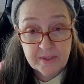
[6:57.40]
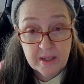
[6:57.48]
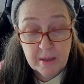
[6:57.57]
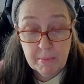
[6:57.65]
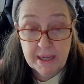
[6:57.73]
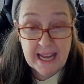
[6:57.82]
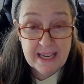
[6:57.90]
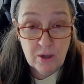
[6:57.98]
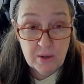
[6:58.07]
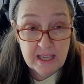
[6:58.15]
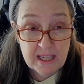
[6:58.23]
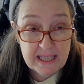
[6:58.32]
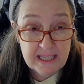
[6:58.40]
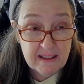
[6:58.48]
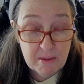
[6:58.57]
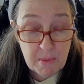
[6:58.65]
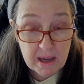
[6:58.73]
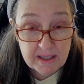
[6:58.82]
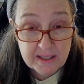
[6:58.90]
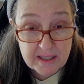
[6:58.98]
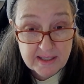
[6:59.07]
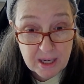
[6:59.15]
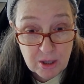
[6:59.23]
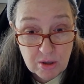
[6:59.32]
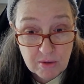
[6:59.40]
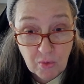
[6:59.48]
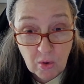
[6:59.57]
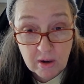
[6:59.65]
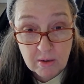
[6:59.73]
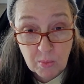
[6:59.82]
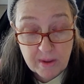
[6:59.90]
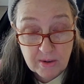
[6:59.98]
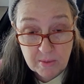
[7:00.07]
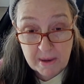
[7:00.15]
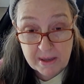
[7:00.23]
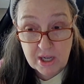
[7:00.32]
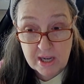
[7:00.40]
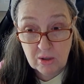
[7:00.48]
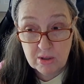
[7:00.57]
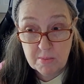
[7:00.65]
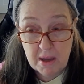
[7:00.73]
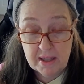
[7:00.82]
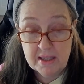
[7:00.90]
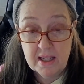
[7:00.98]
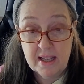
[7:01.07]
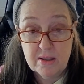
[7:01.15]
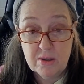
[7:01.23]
but I don't get any of the monetization for it, whether my channel is monetized or